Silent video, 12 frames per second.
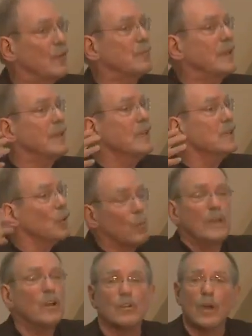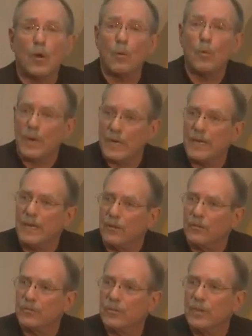something that we don't know what it
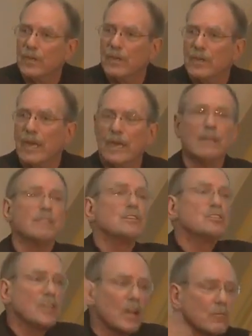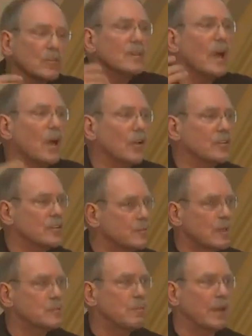is. And having general knowledge is
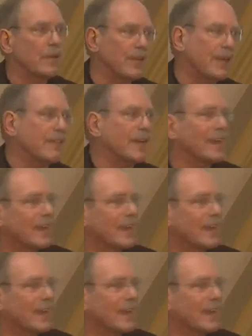much better than having an